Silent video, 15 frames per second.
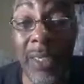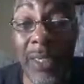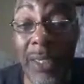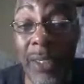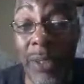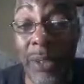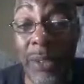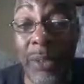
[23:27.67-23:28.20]

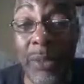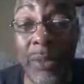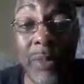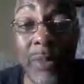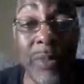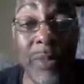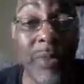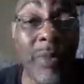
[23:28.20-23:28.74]
So
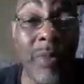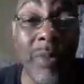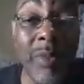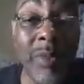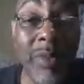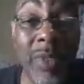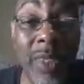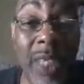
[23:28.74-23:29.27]

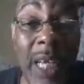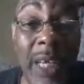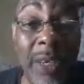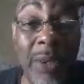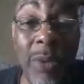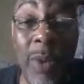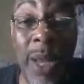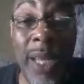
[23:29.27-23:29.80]
I don't
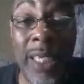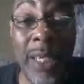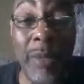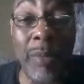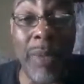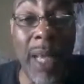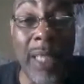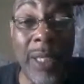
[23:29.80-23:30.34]
know why they're telling
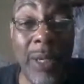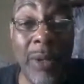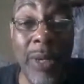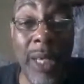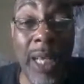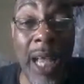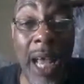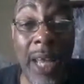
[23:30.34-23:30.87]
blacks to go to
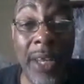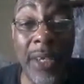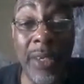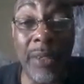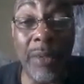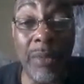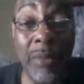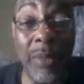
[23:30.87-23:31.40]
Ghana.
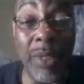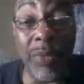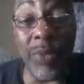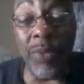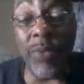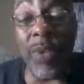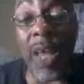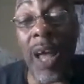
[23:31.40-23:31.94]
But if you
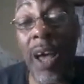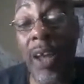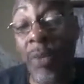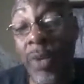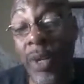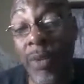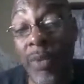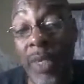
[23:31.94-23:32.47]
fly all the way
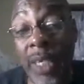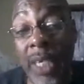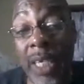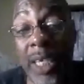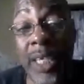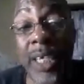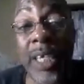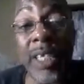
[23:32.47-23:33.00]
over to Kenya,
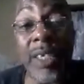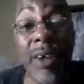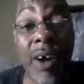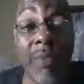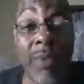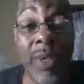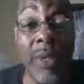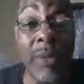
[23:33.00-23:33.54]
it's hard for
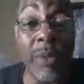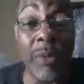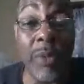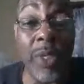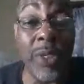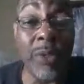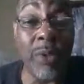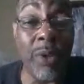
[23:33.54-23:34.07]
him to reach
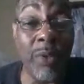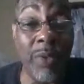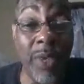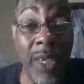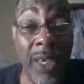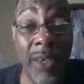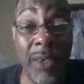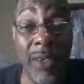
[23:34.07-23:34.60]
you over
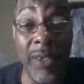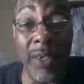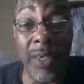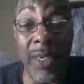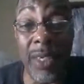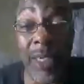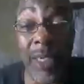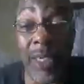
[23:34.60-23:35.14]
here.
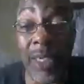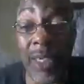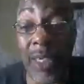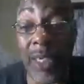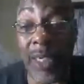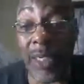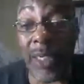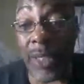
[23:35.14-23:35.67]

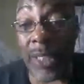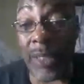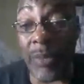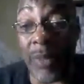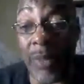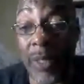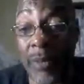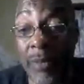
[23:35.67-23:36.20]
Trust me.